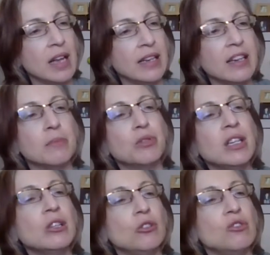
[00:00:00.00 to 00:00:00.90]
knitted
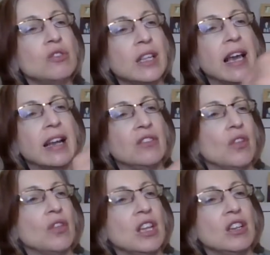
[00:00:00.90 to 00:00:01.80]
pretty loosely, and it's
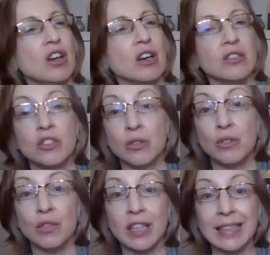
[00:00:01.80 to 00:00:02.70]
a thin yarn, so it's
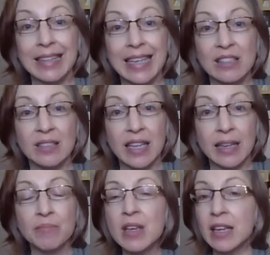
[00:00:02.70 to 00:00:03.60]
very lacy.
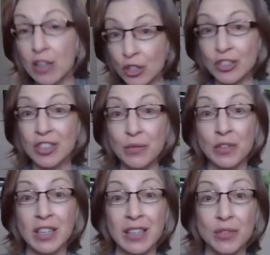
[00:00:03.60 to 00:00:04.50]
It'll look
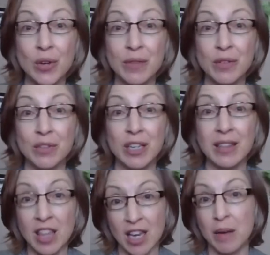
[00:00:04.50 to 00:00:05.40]
different if you have a very
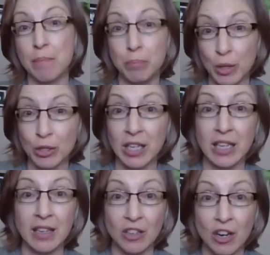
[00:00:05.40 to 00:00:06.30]
thick,
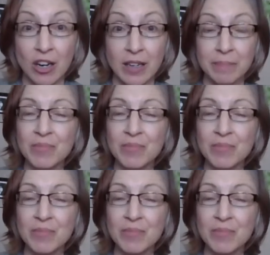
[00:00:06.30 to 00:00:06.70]
bulky yarn.